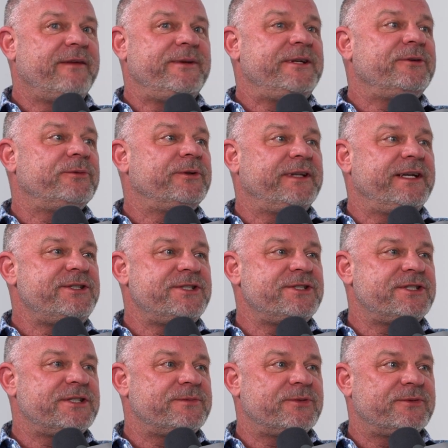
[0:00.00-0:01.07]
been in
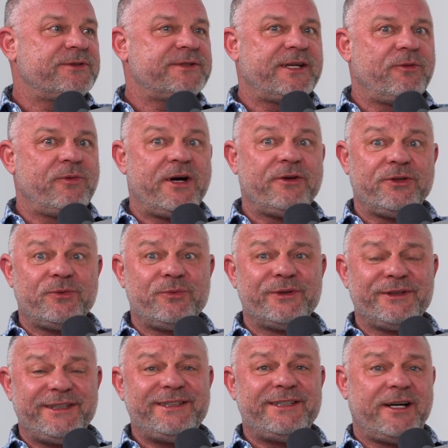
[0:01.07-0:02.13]
relationships where it's like, wow, you're
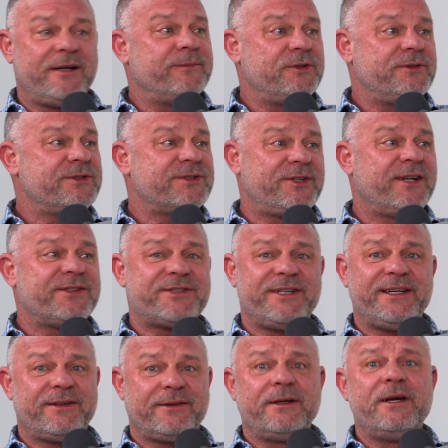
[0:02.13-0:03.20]
really dumb. You just lost
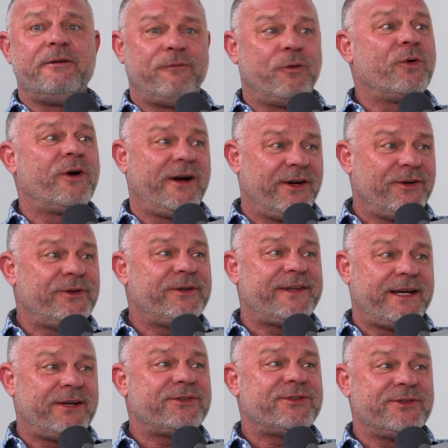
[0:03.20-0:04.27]
like
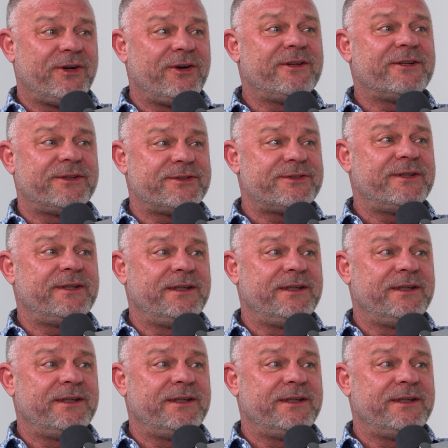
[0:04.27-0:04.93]
$400,000.